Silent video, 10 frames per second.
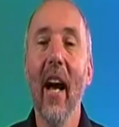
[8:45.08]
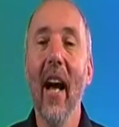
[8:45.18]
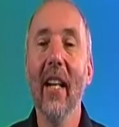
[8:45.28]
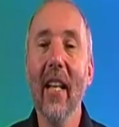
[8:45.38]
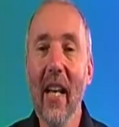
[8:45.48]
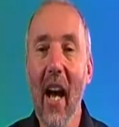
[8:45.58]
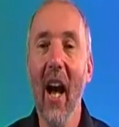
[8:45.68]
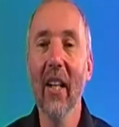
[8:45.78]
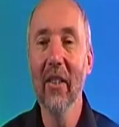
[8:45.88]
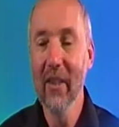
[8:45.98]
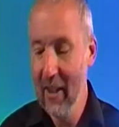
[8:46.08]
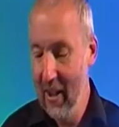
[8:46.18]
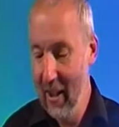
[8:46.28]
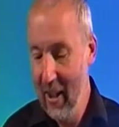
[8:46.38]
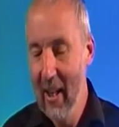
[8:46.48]
and Ehud,
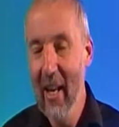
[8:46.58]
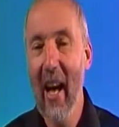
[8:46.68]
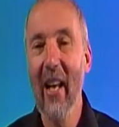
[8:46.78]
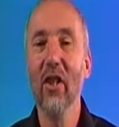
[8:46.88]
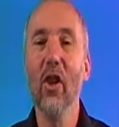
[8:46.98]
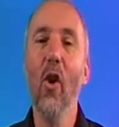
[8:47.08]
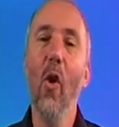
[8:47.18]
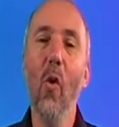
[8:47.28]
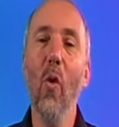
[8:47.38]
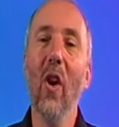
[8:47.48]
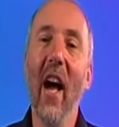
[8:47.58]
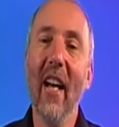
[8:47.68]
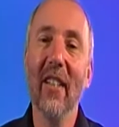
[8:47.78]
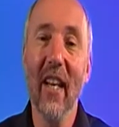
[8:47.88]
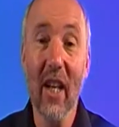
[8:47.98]
as cool
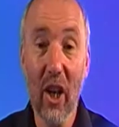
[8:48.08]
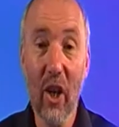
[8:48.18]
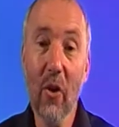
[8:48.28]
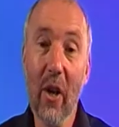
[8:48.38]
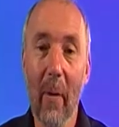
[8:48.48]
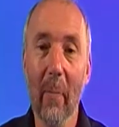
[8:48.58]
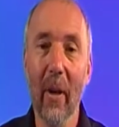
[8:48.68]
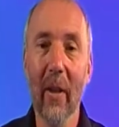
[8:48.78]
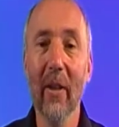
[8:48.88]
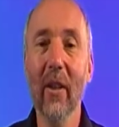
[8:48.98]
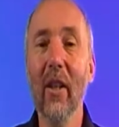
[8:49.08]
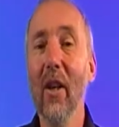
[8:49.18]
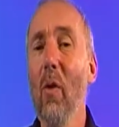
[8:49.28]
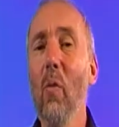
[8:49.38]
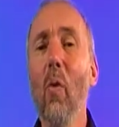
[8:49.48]
as a cucumber,
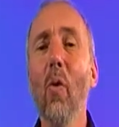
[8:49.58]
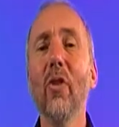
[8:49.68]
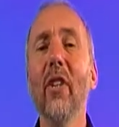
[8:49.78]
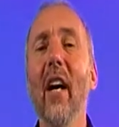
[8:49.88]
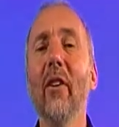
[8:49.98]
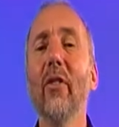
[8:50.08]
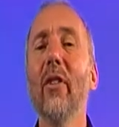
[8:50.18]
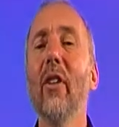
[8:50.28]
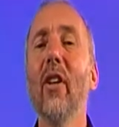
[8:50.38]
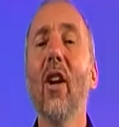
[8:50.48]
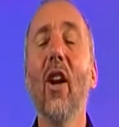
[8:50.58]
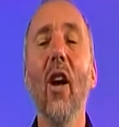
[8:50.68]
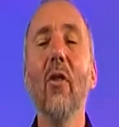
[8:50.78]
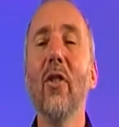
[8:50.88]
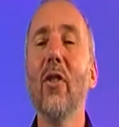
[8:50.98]
walks out,
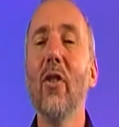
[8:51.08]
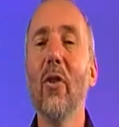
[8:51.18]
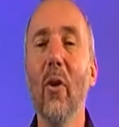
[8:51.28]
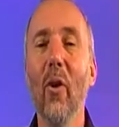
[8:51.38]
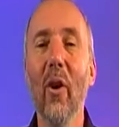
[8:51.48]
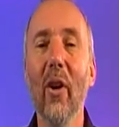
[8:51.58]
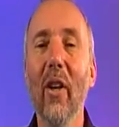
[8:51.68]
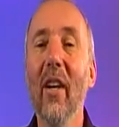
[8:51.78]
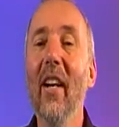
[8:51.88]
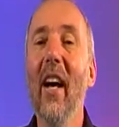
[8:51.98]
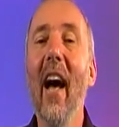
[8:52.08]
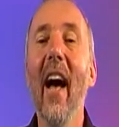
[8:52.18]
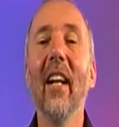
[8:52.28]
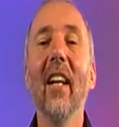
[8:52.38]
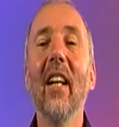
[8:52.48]
closes the door,
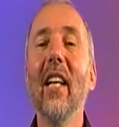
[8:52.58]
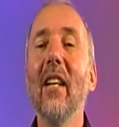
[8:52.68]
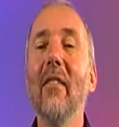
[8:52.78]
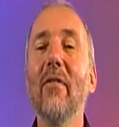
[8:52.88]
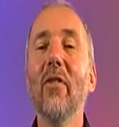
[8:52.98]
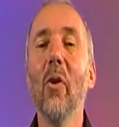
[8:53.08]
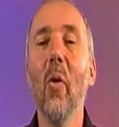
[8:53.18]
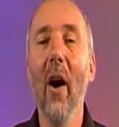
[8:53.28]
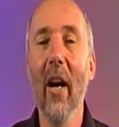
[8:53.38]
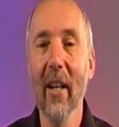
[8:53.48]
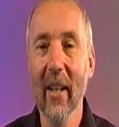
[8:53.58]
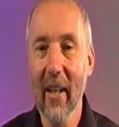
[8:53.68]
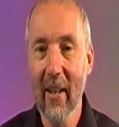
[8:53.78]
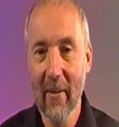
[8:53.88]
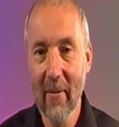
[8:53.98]
and leaves quietly.